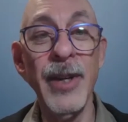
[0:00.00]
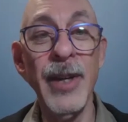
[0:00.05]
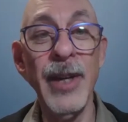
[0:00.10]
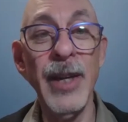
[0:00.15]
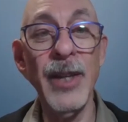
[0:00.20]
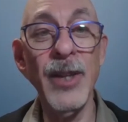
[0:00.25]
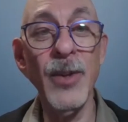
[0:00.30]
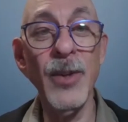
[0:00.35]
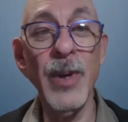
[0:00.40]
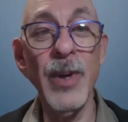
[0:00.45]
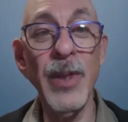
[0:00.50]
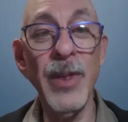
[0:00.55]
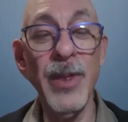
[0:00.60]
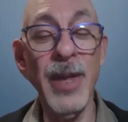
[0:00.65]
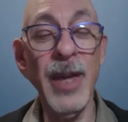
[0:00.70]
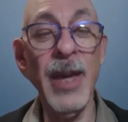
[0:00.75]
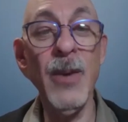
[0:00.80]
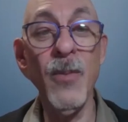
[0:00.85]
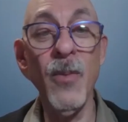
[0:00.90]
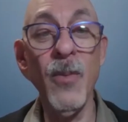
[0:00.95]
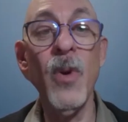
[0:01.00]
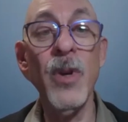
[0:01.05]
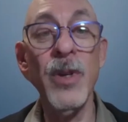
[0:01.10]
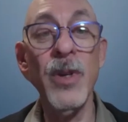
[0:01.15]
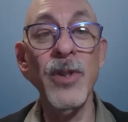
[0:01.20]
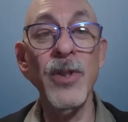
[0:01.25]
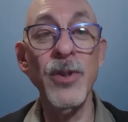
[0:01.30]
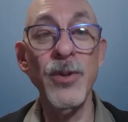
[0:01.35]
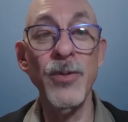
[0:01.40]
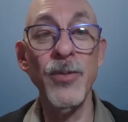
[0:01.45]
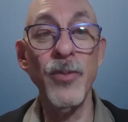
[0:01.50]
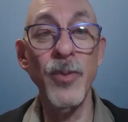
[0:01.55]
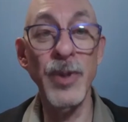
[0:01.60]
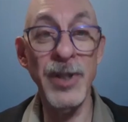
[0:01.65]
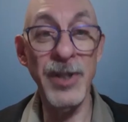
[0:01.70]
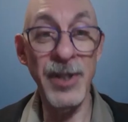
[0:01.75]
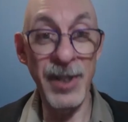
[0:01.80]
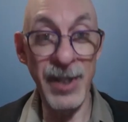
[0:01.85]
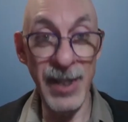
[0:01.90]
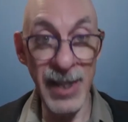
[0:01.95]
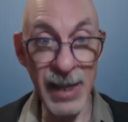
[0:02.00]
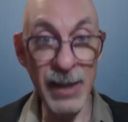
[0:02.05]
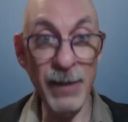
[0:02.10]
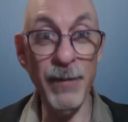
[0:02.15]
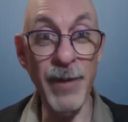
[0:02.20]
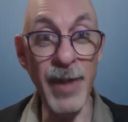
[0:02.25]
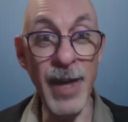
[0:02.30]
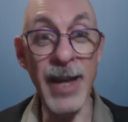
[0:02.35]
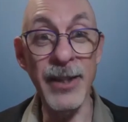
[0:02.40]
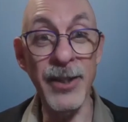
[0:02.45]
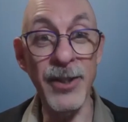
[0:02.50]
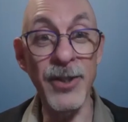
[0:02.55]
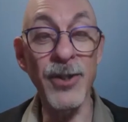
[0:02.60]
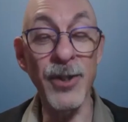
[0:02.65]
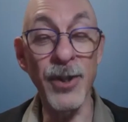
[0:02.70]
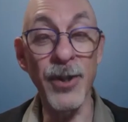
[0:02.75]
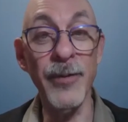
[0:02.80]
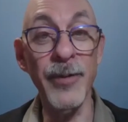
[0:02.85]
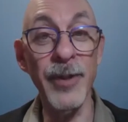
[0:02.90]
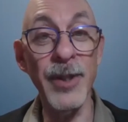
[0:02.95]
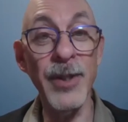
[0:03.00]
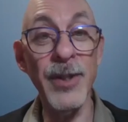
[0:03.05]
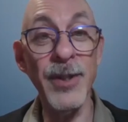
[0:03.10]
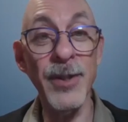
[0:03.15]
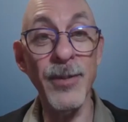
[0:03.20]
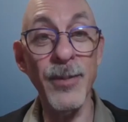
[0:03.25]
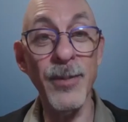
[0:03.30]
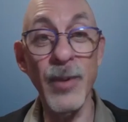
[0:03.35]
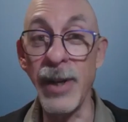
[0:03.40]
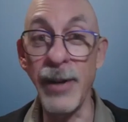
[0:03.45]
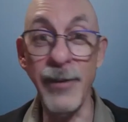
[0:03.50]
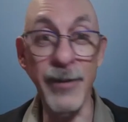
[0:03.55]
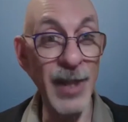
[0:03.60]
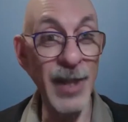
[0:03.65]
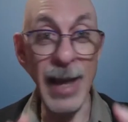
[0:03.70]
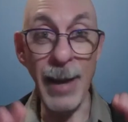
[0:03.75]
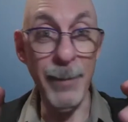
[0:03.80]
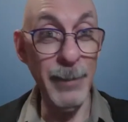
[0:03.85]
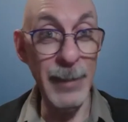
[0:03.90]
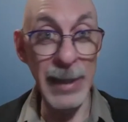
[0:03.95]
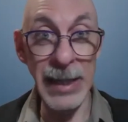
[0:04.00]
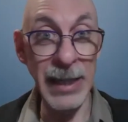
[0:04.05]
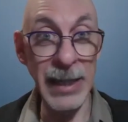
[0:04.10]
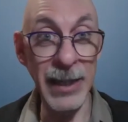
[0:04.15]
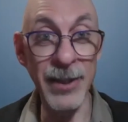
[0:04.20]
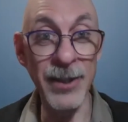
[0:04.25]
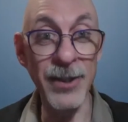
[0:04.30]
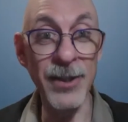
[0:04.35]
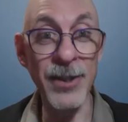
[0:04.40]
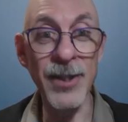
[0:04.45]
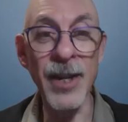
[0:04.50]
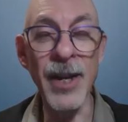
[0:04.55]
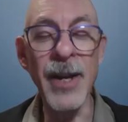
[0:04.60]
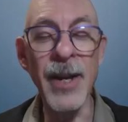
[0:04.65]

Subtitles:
in the way they want to receive that service, whatever that means,